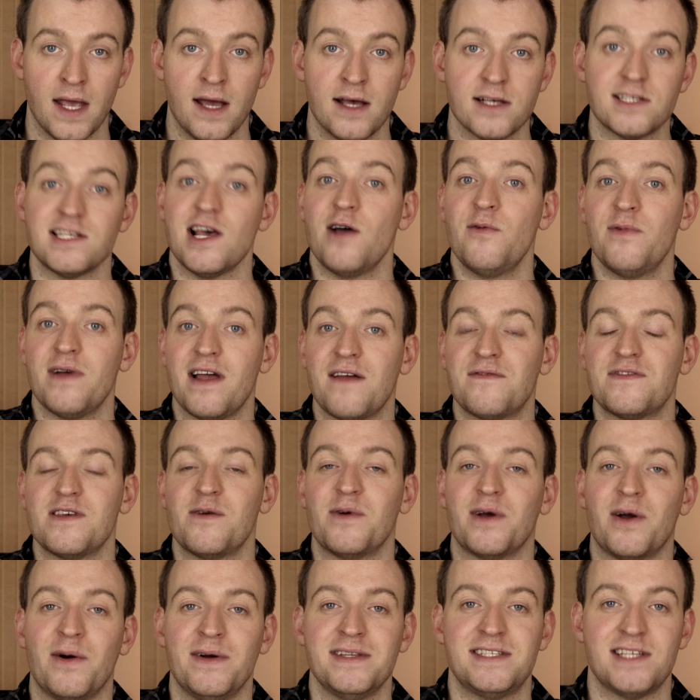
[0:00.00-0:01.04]
So if they
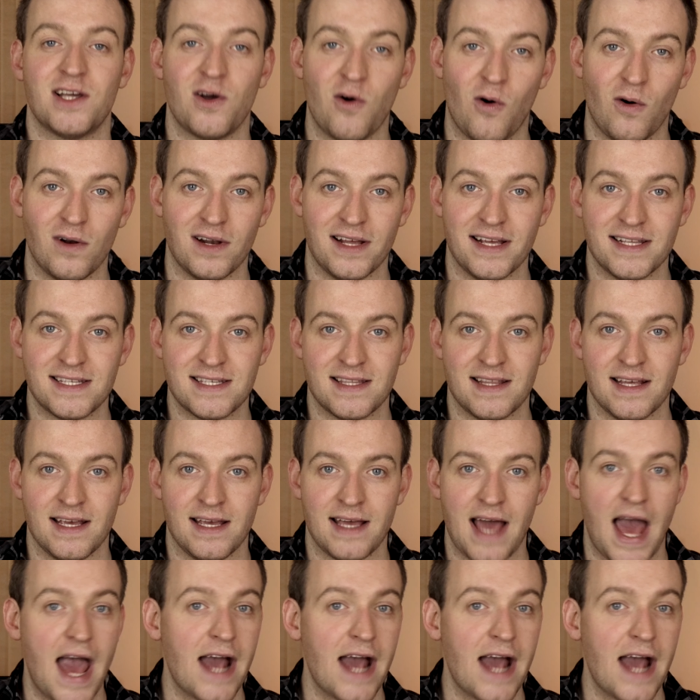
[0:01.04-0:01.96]
were going to call it the